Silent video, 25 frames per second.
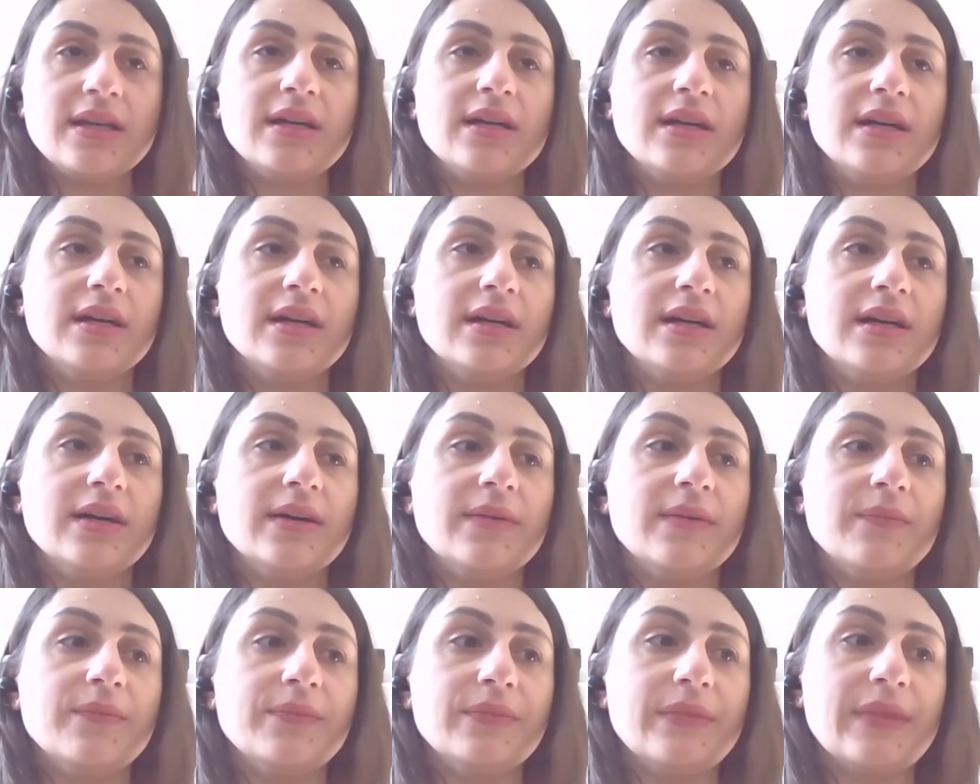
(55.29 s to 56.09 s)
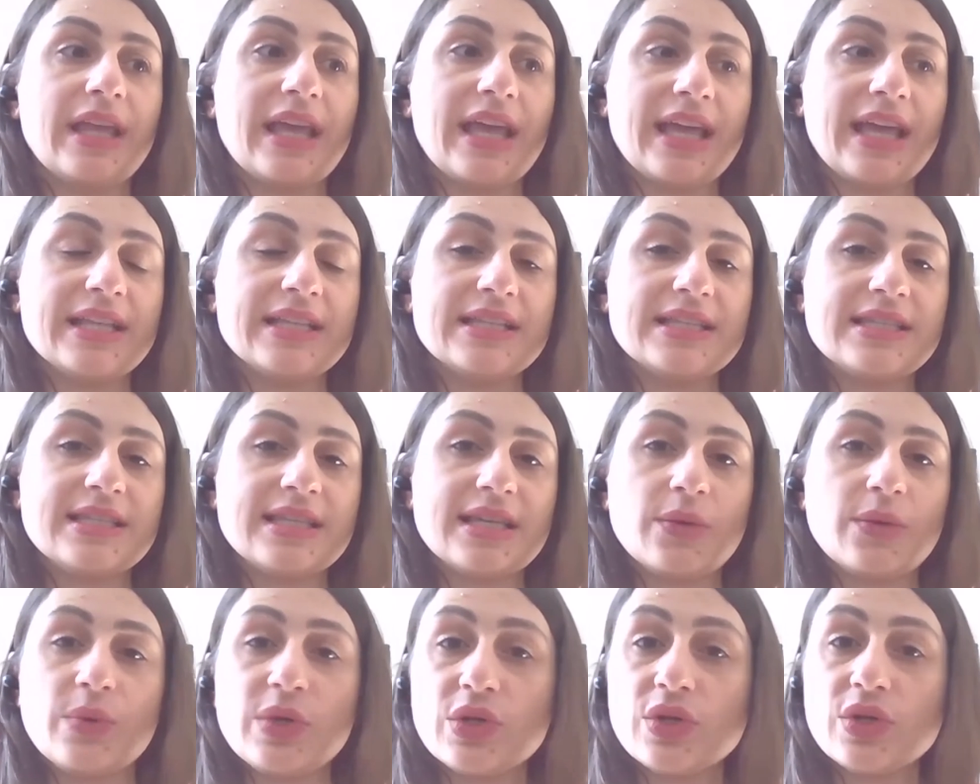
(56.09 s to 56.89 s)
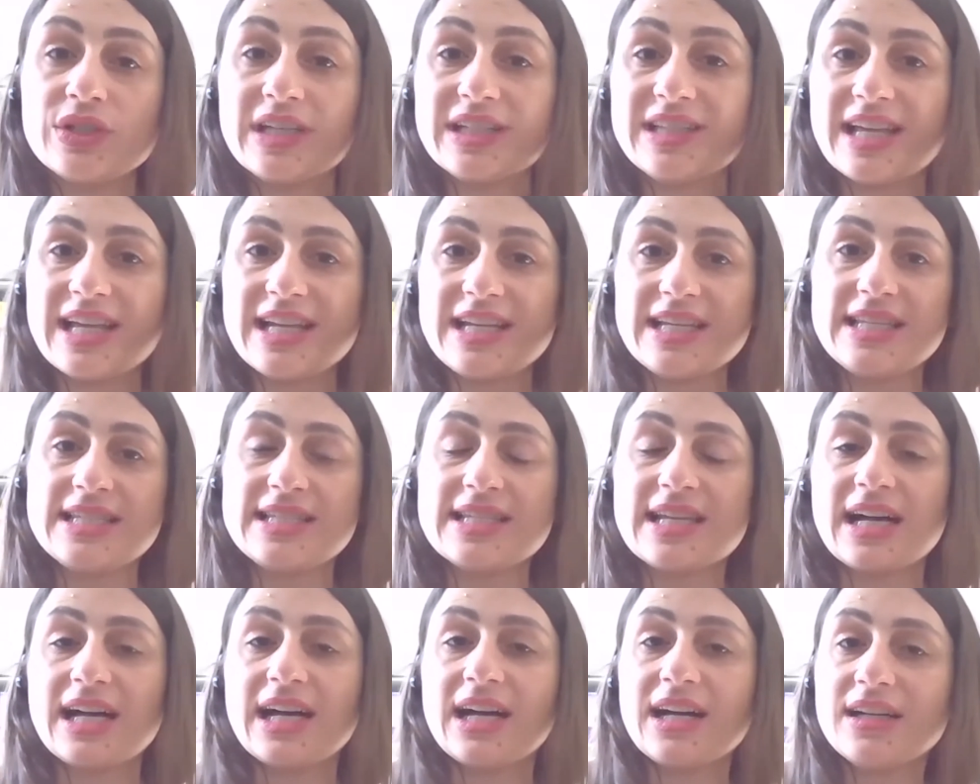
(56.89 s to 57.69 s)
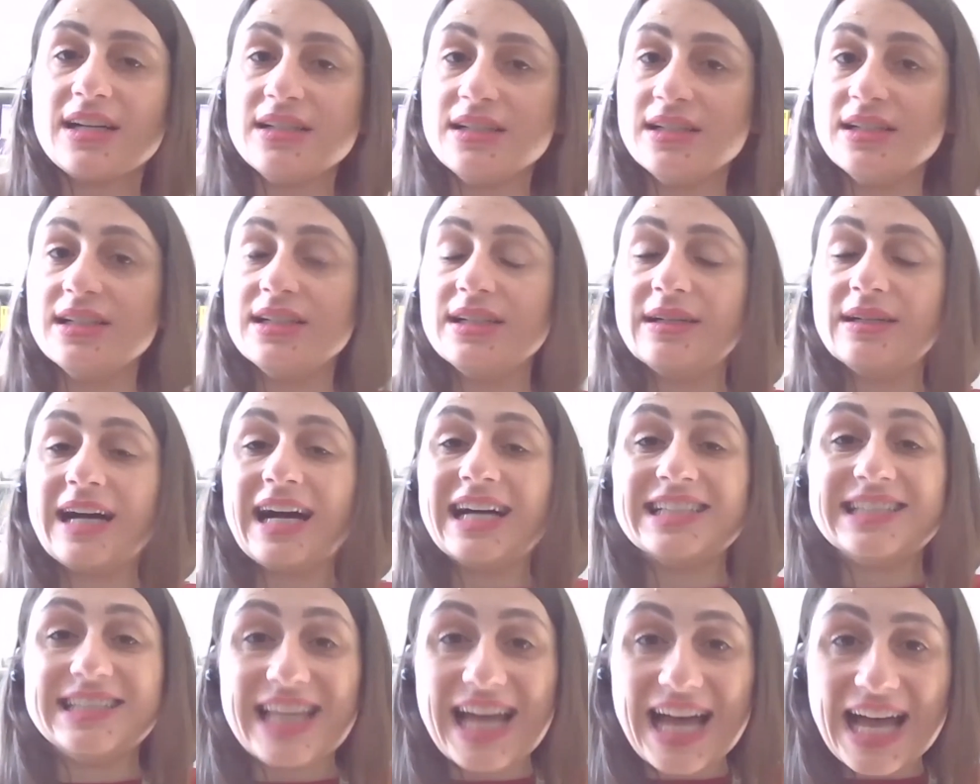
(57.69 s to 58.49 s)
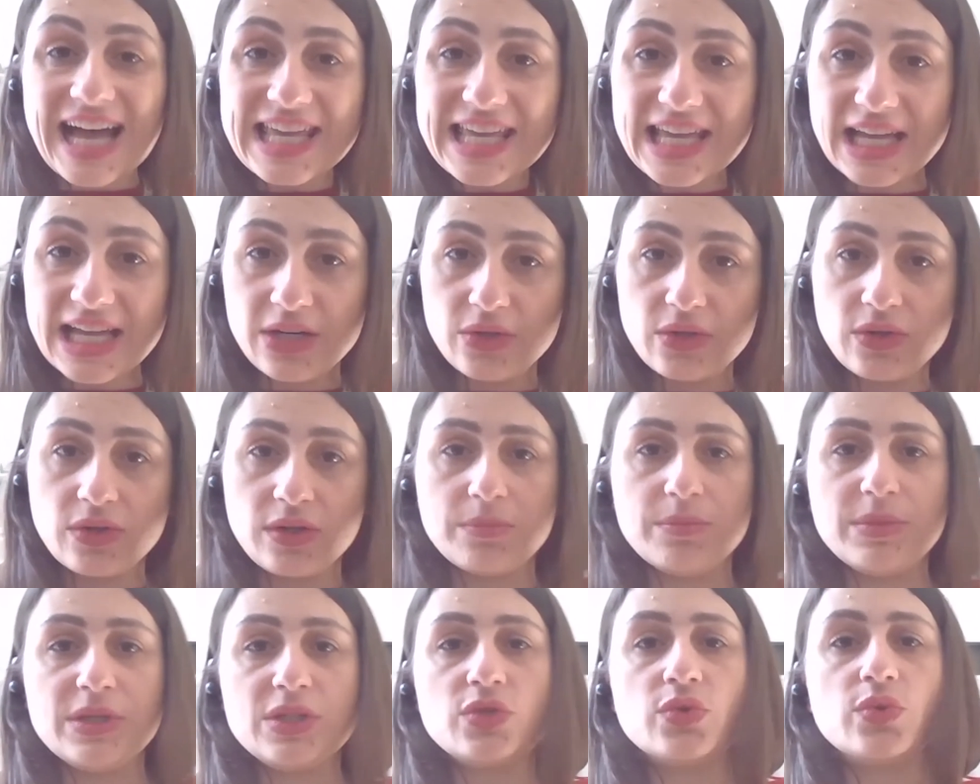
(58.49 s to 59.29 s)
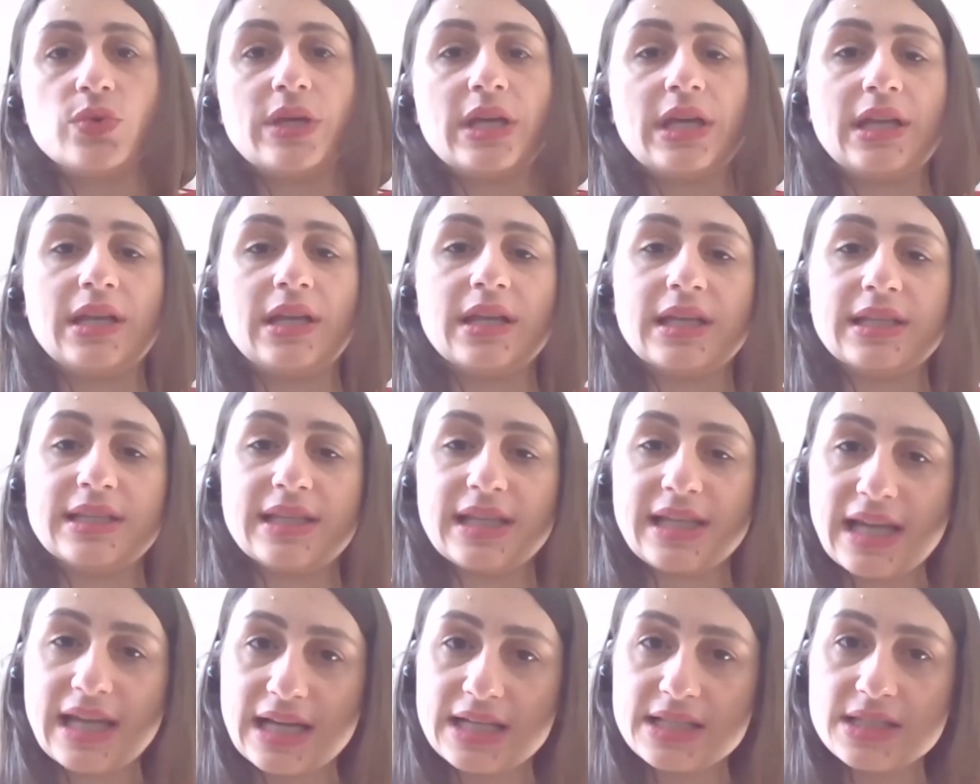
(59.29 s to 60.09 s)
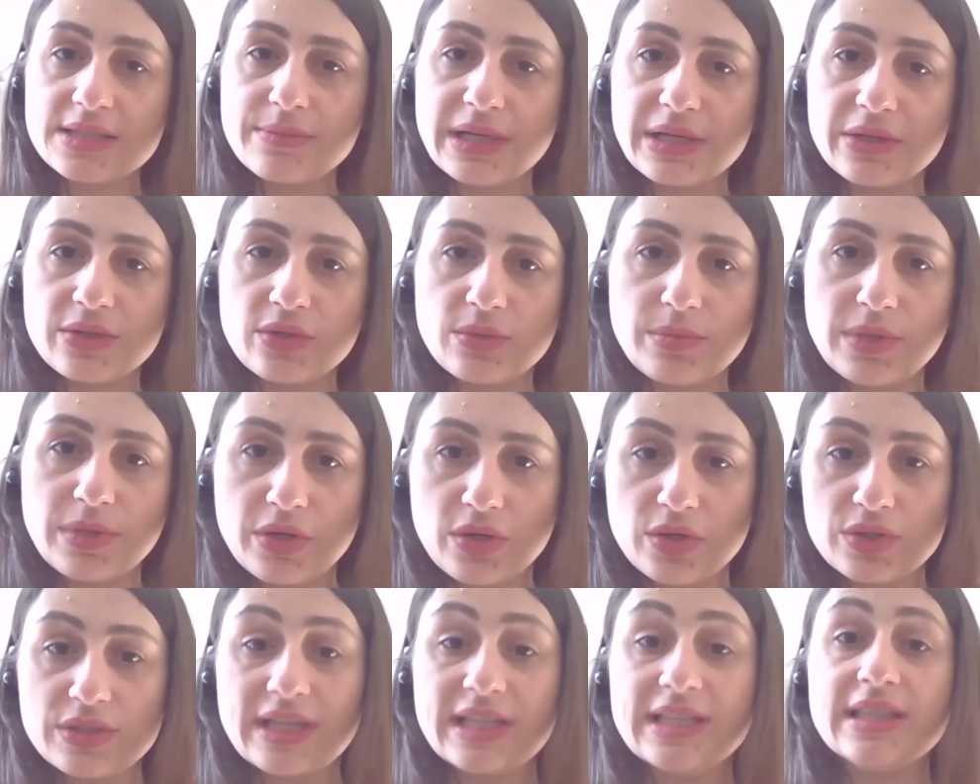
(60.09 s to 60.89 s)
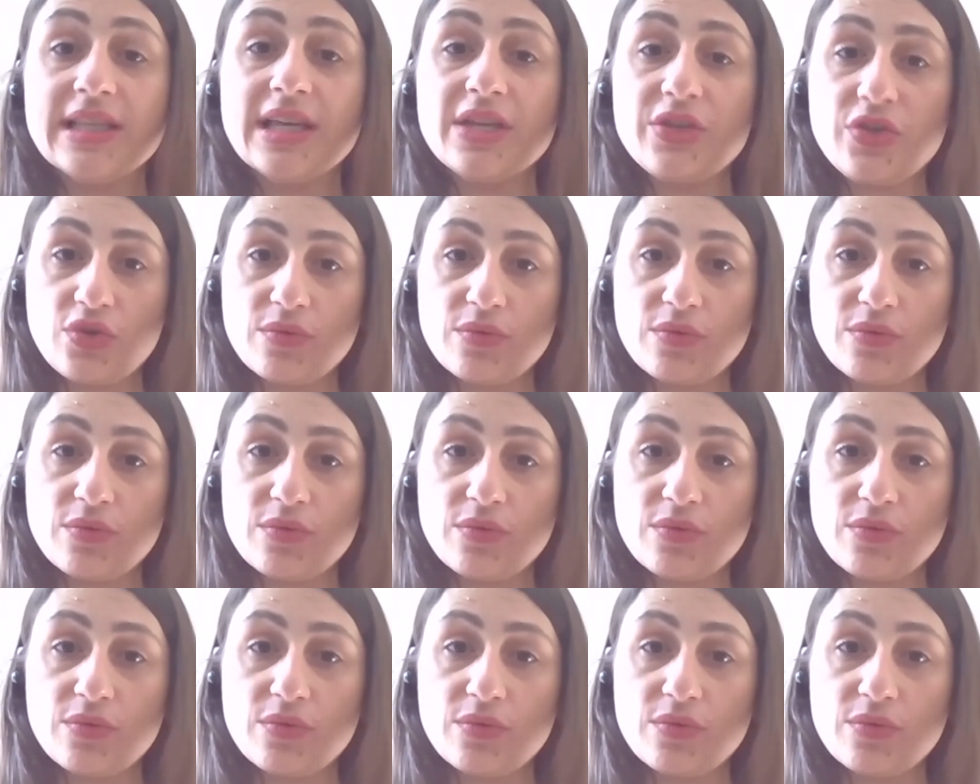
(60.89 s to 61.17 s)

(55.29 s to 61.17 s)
And we know that there is a dialogue between the gut microbiota and the